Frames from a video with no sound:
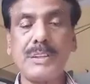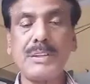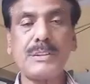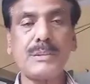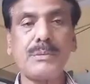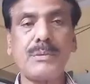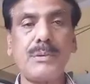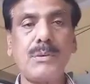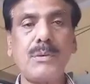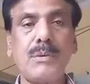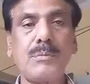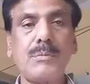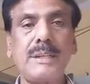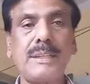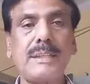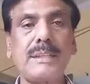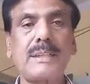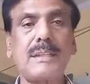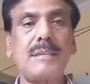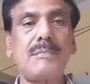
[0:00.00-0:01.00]
formed
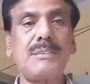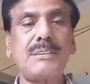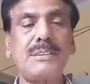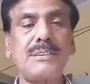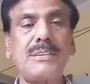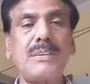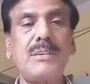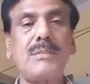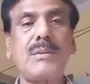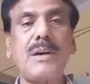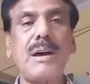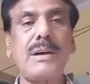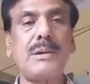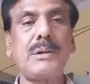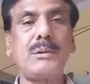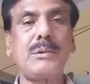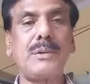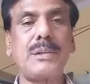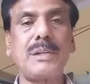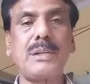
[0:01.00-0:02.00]
by the combination of
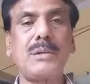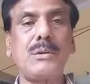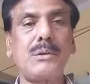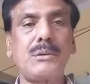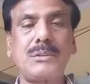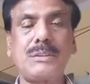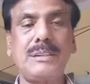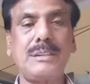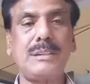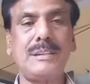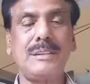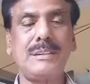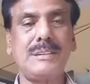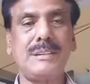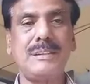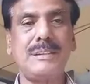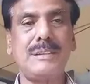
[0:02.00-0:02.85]
hydrogen and oxygen.